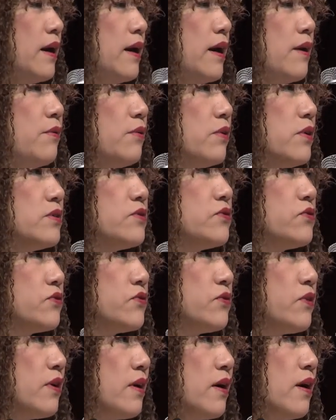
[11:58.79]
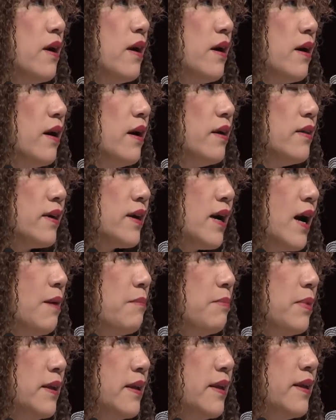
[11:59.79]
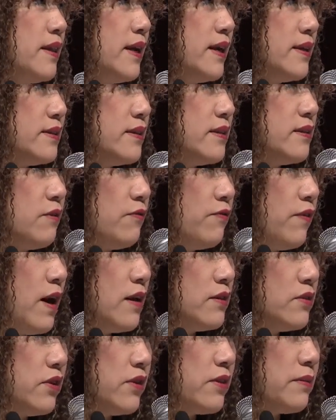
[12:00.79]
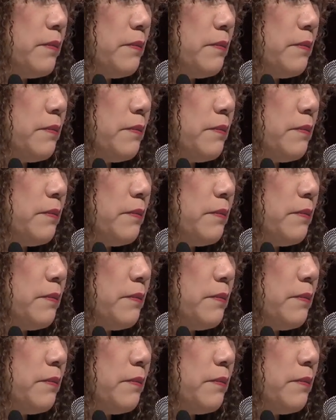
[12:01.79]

it was the company that the founder,